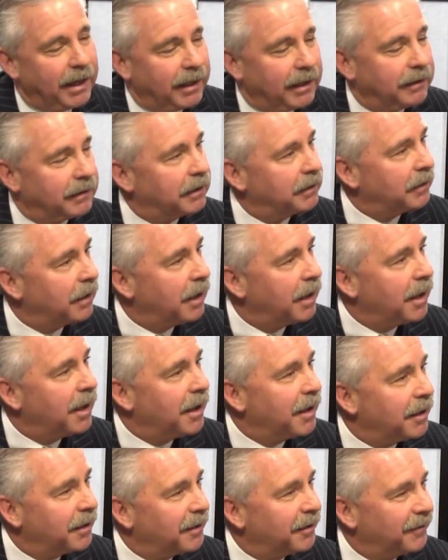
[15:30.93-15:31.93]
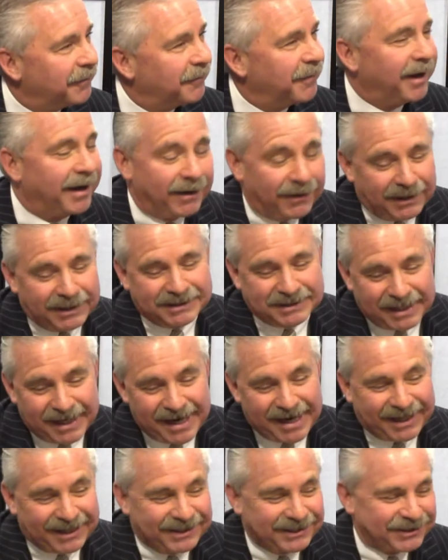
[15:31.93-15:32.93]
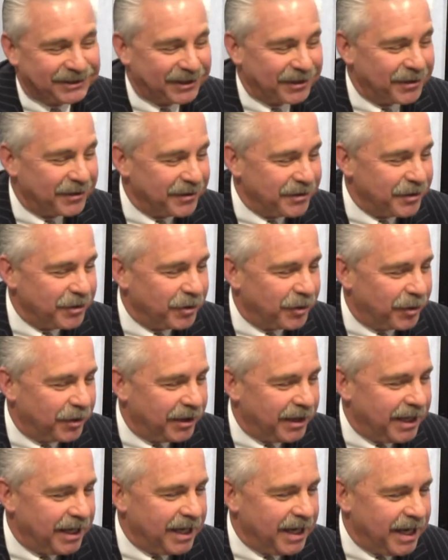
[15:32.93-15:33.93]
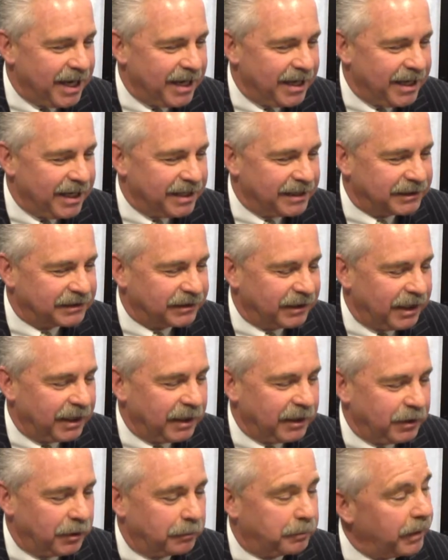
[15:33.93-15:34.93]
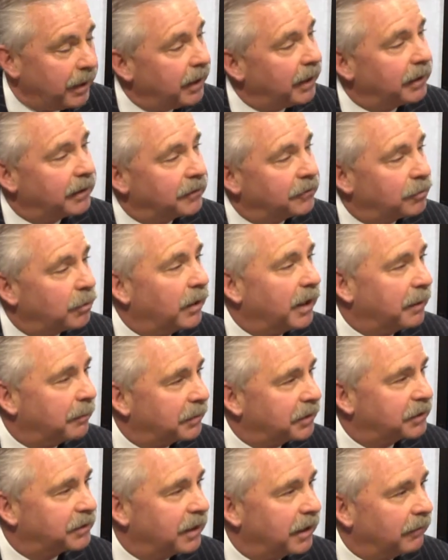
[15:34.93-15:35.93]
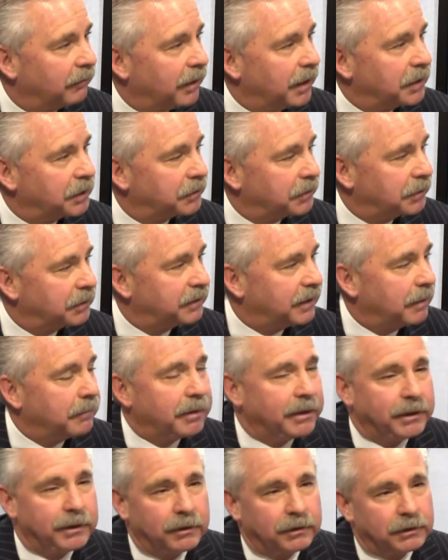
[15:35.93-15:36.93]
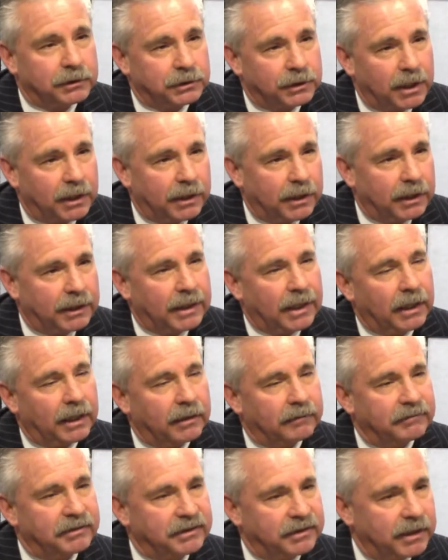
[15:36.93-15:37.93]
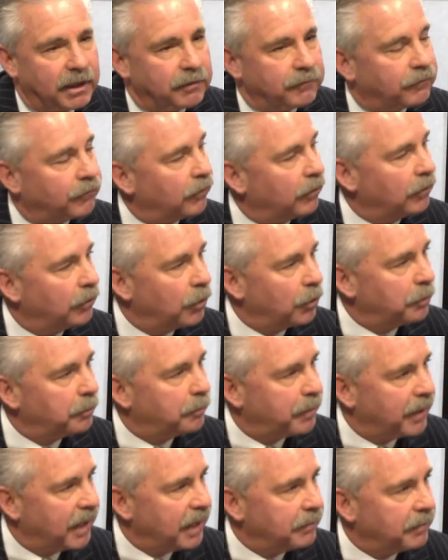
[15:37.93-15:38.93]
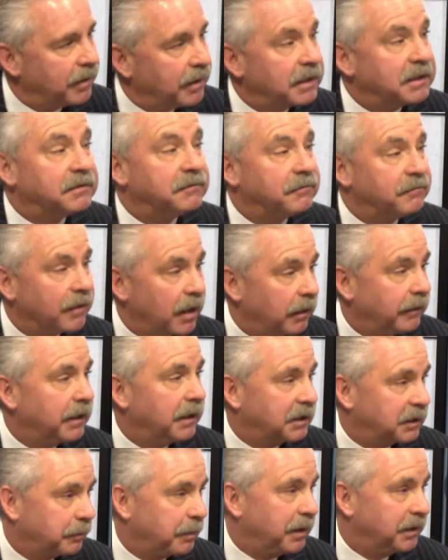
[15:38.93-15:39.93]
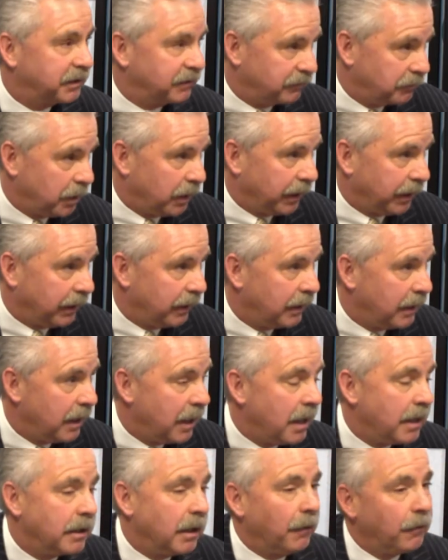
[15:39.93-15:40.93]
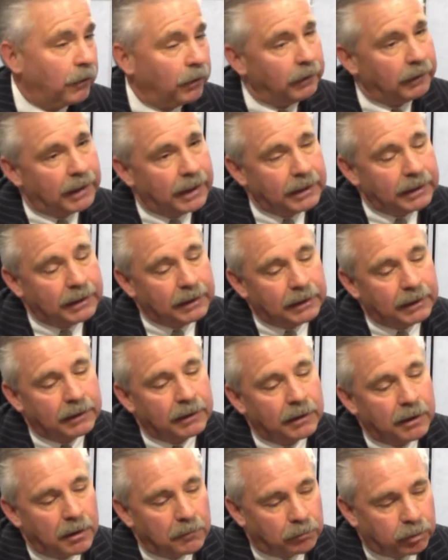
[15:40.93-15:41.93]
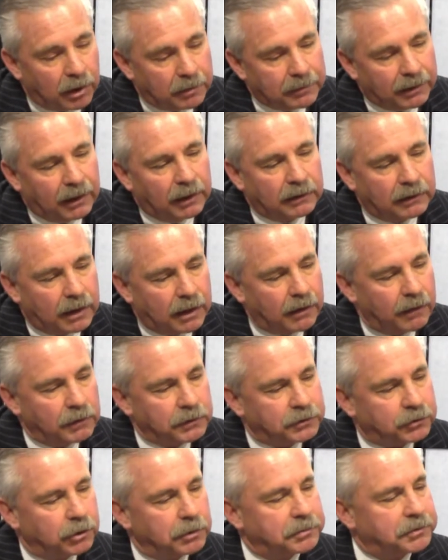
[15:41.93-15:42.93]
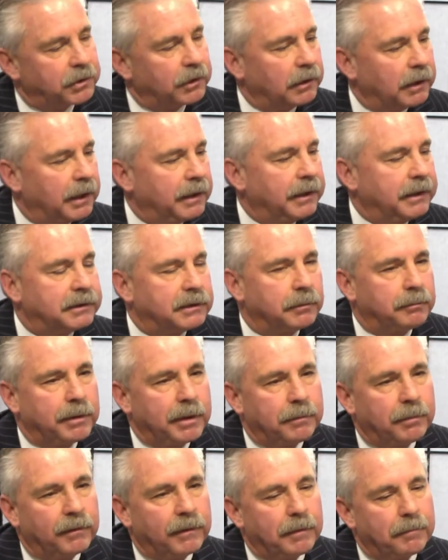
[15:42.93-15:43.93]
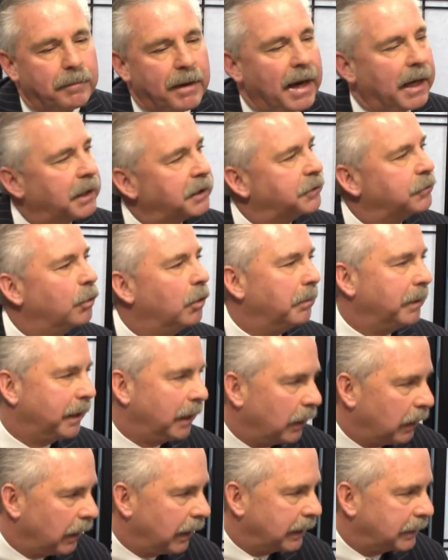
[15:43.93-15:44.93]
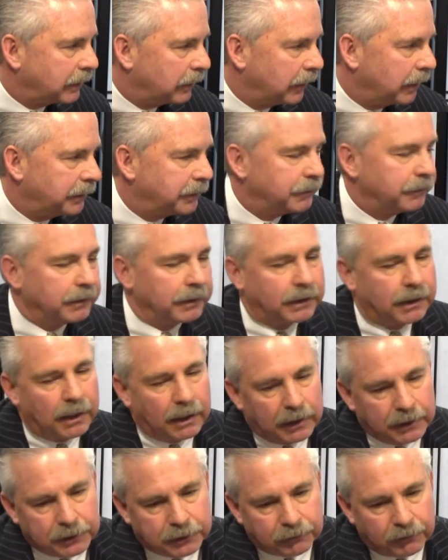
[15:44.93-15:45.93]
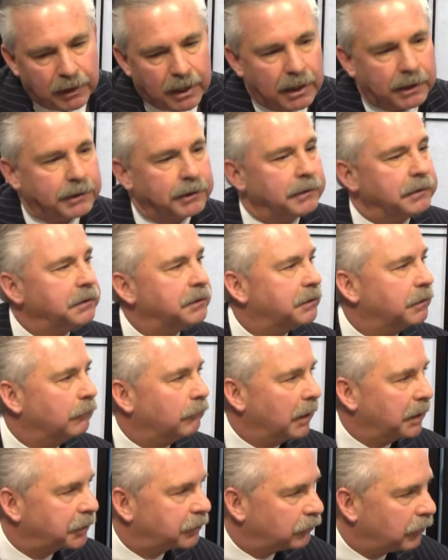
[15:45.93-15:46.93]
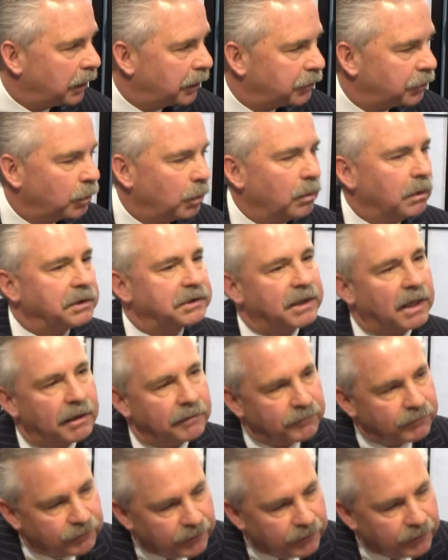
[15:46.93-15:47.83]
you have a vowel at the end of your name. Well, exactly. yeah. so you're it, it is like you're paying in the twenty percent range. They're debiting your checking account every day for a loan payment. It's very expensive money. Wow. Now they're lending primary a lot of those groups are lending to people that bankers normally don't like to lend to the contractors the restaurateurs high mm-hmm.